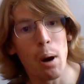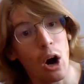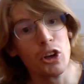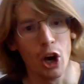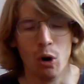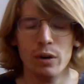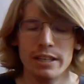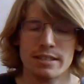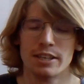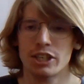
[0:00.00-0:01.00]
pengyou
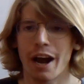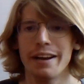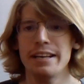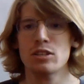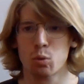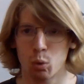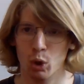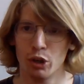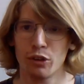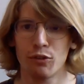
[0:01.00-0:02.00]
is the Chinese
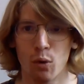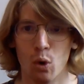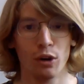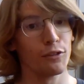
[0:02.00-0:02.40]
word for